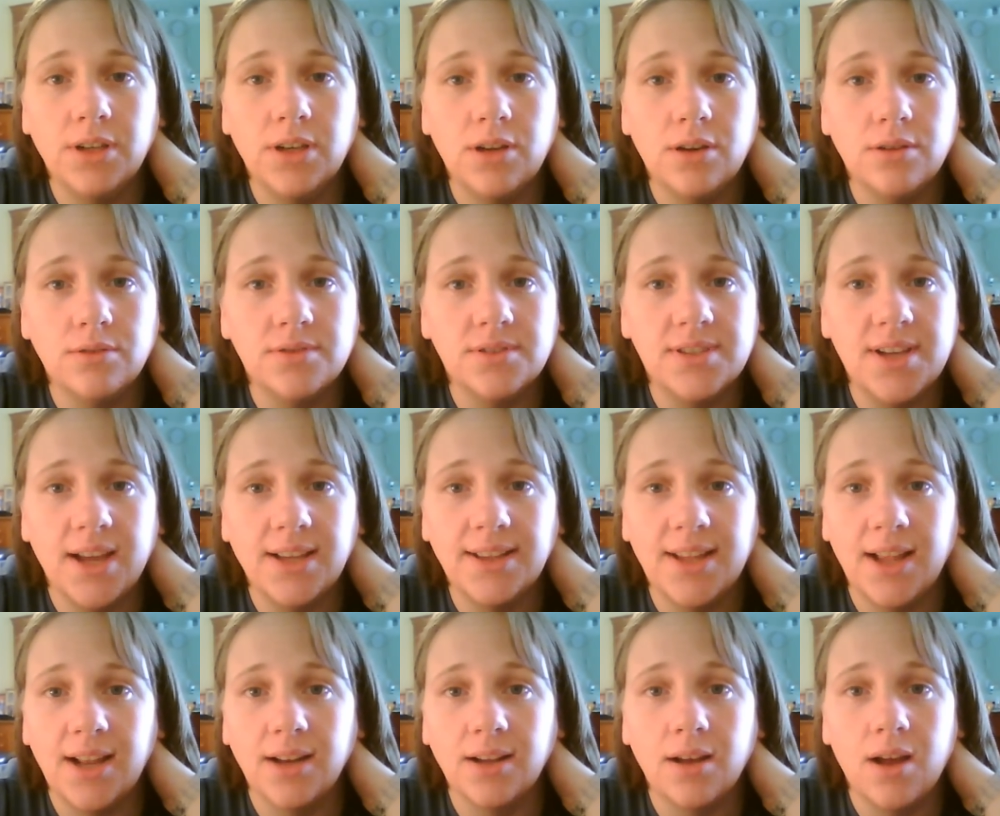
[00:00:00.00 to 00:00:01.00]
You know,
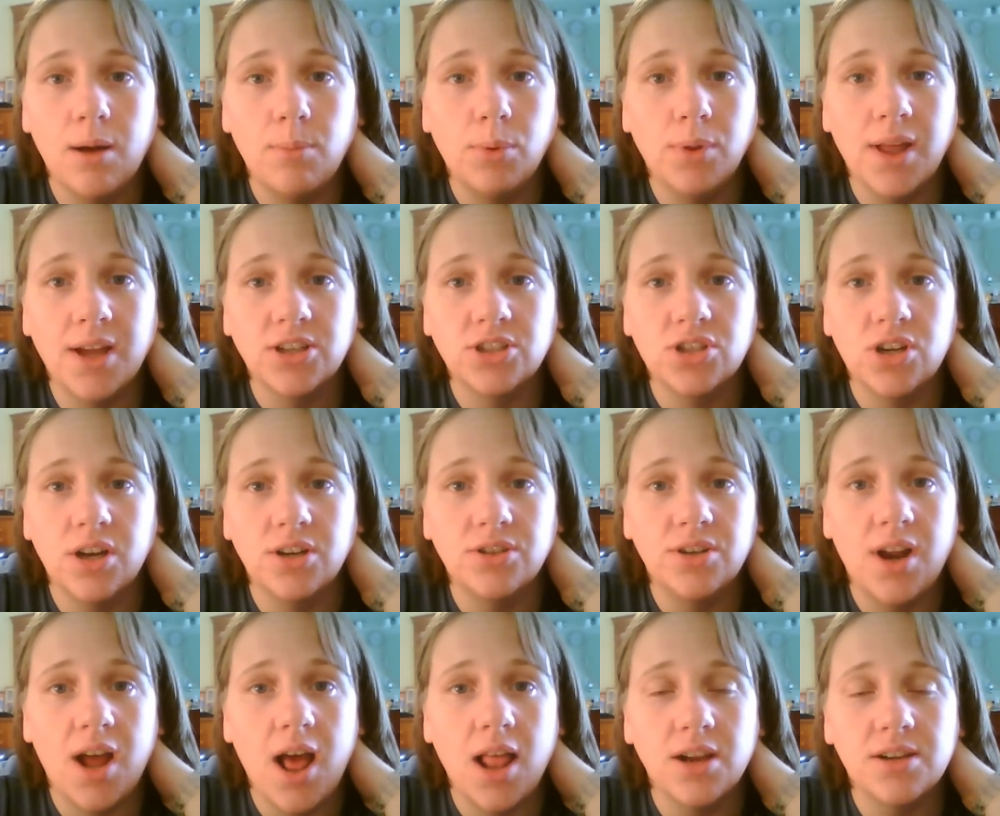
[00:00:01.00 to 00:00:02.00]
take that couple extra
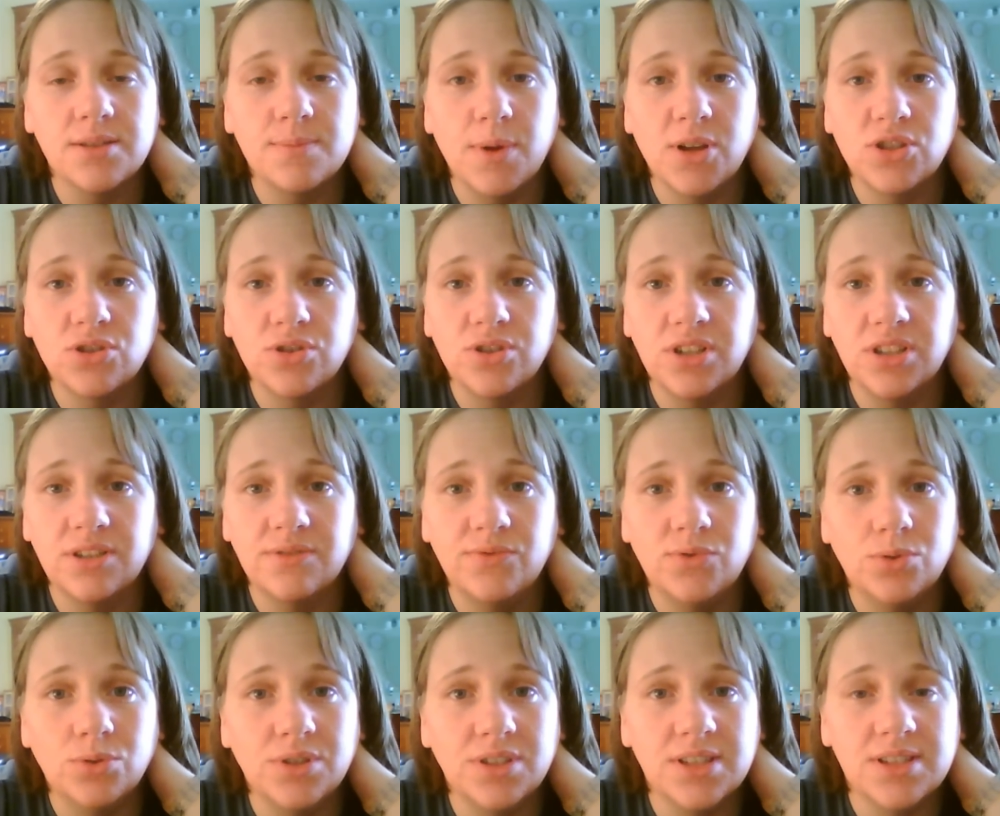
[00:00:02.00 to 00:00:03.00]
hundred dollars, make sure you get the
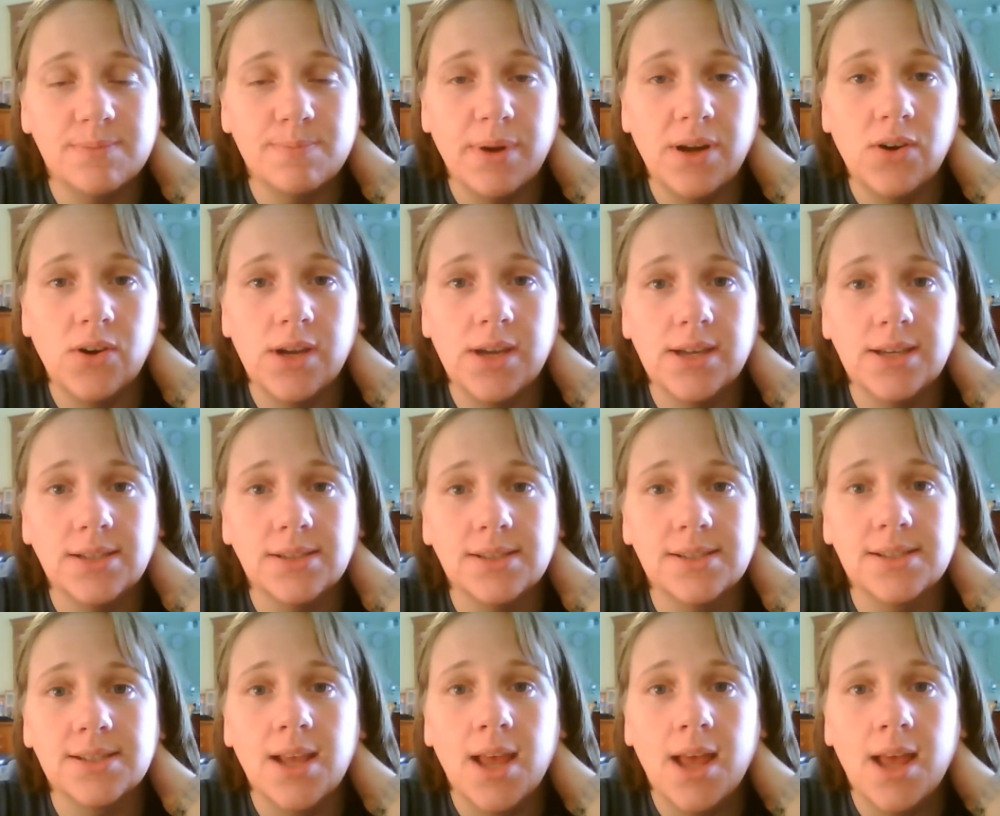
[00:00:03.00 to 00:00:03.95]
full experience.